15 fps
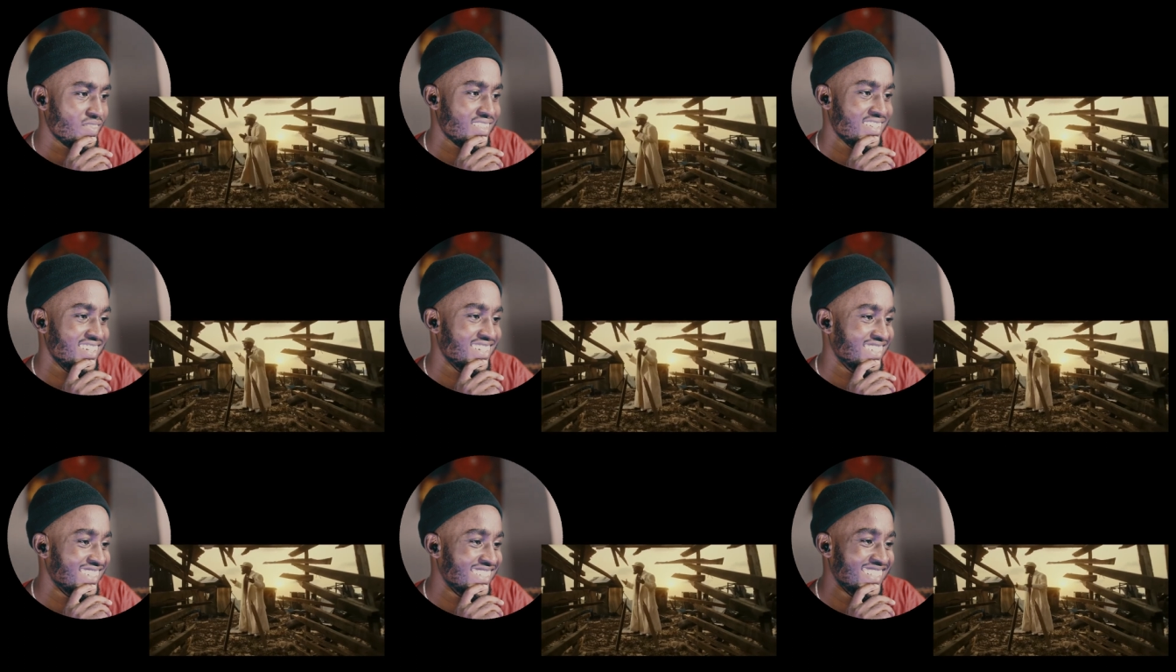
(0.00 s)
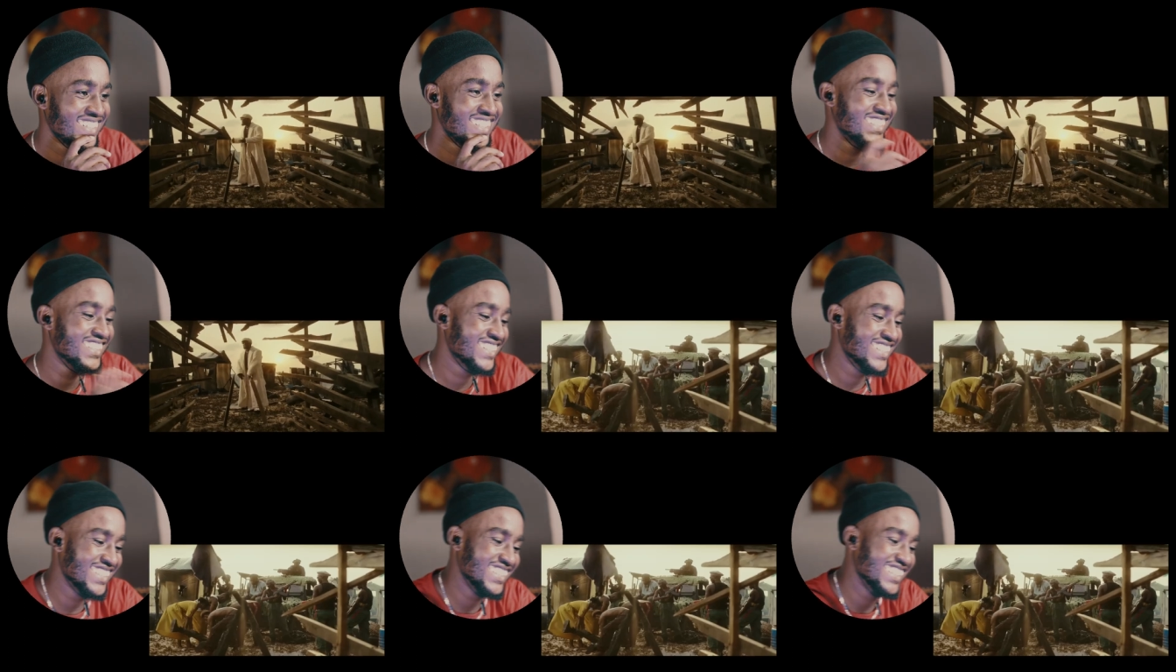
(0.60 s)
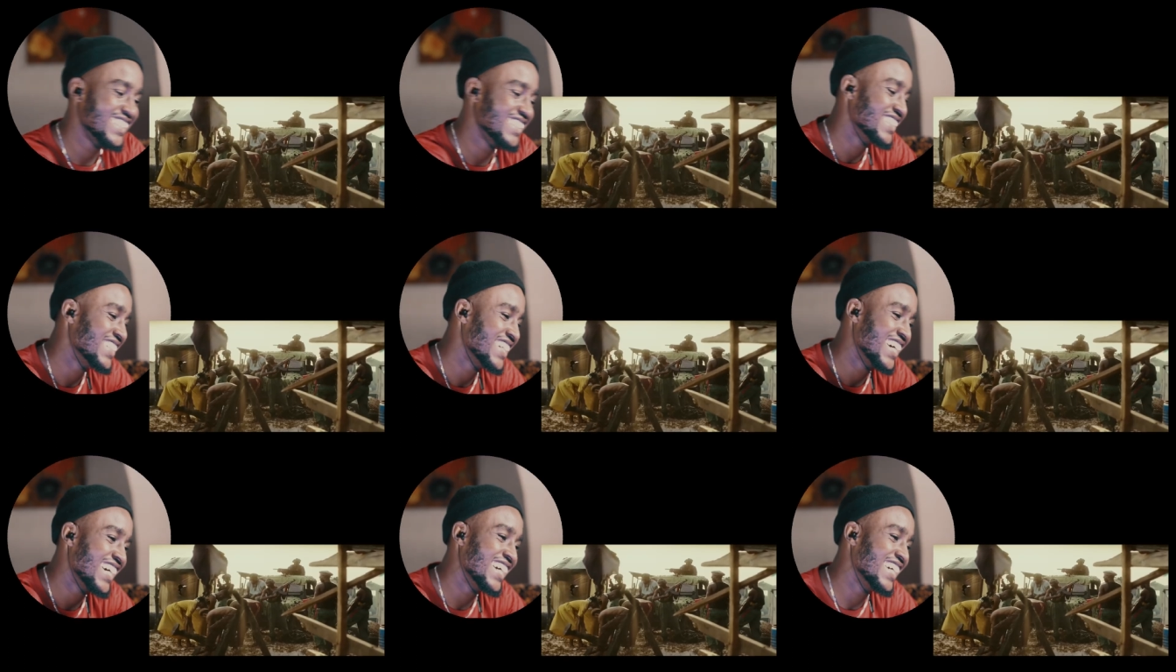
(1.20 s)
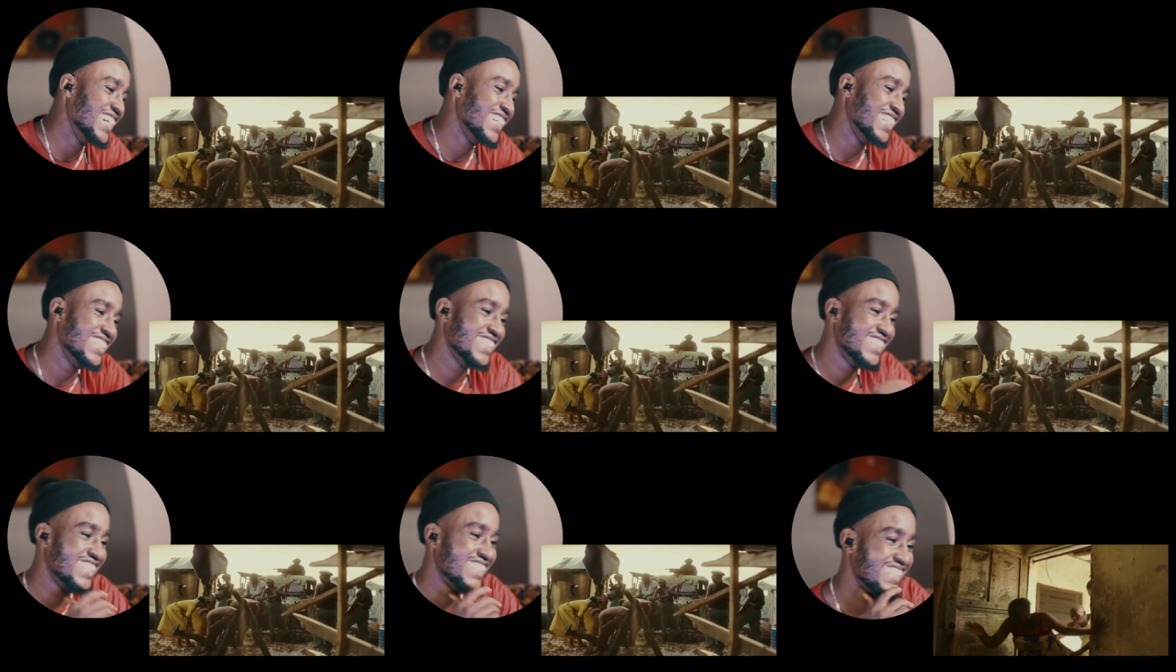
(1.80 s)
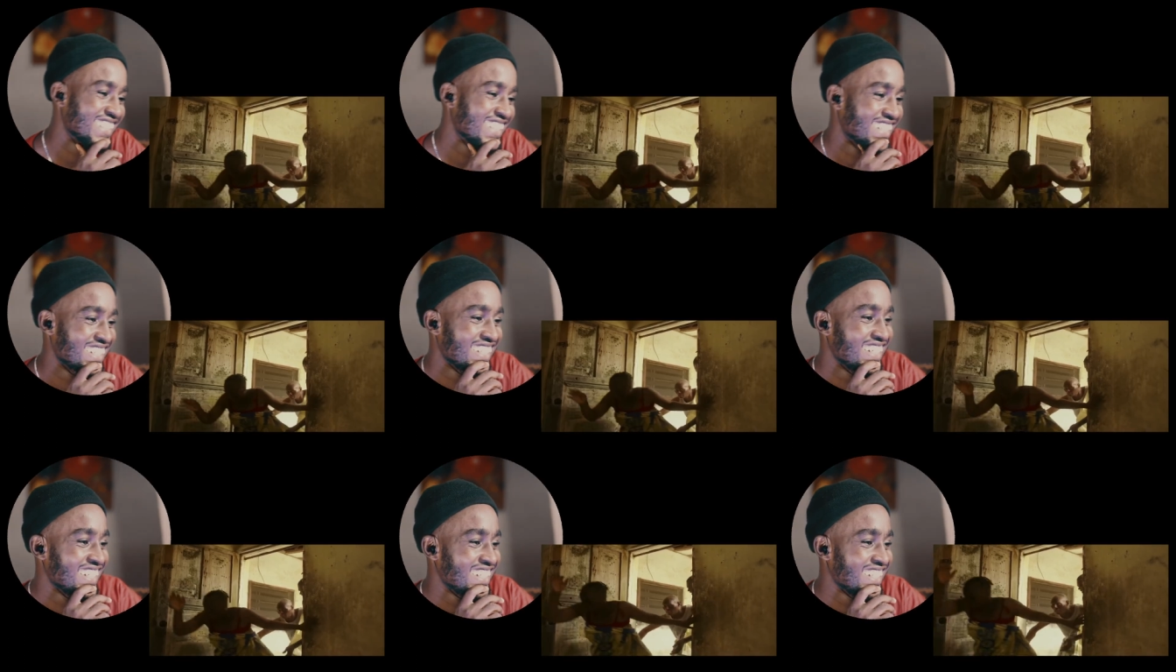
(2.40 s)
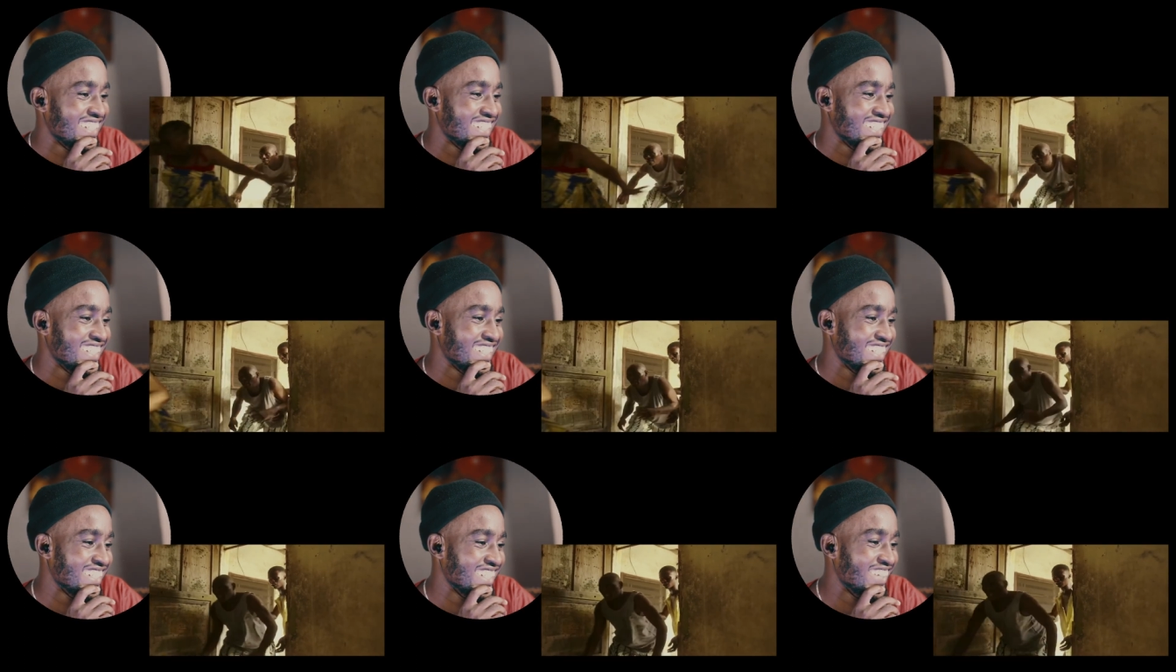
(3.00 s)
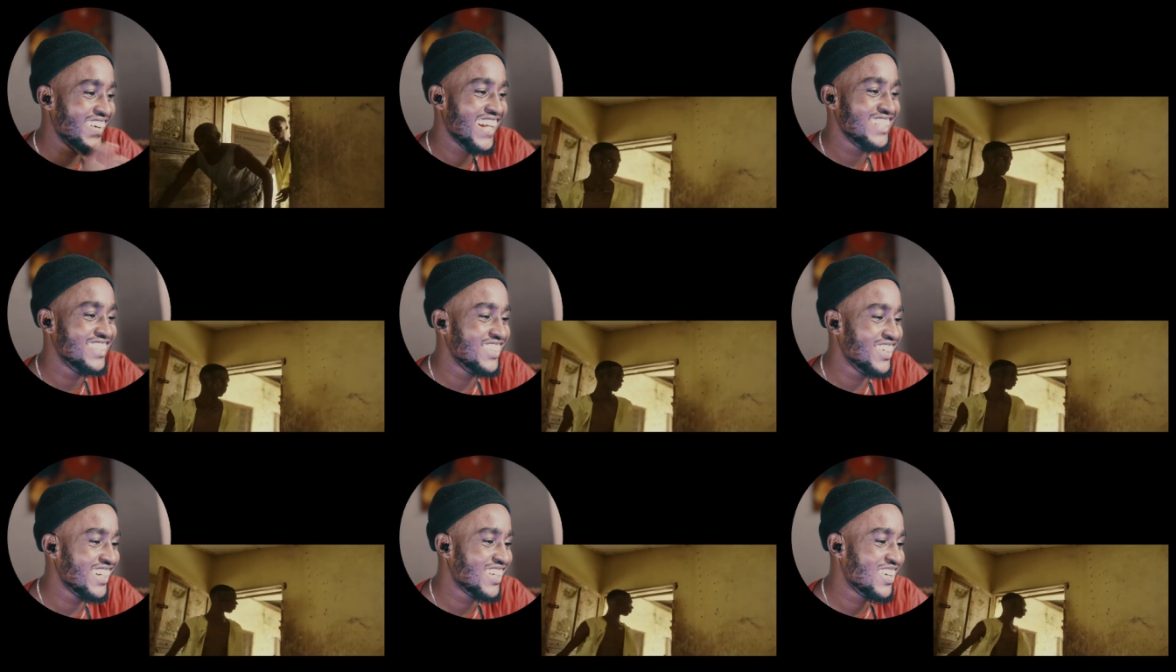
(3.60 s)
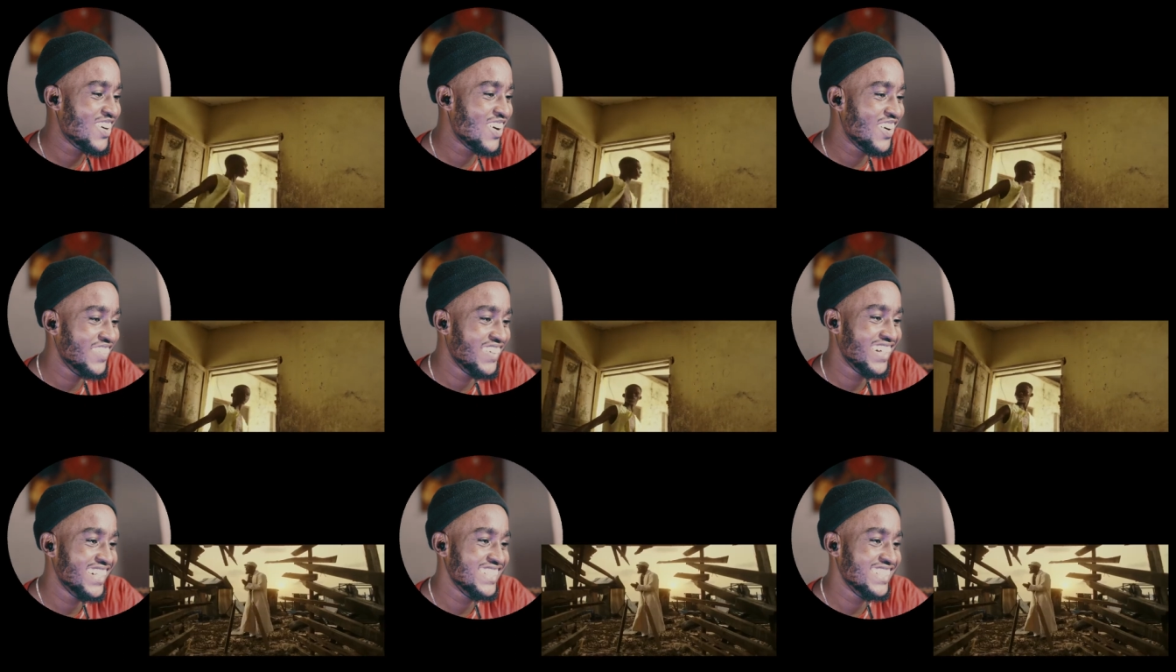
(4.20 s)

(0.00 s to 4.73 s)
Uh, oh, nice. You know when I saw the cover,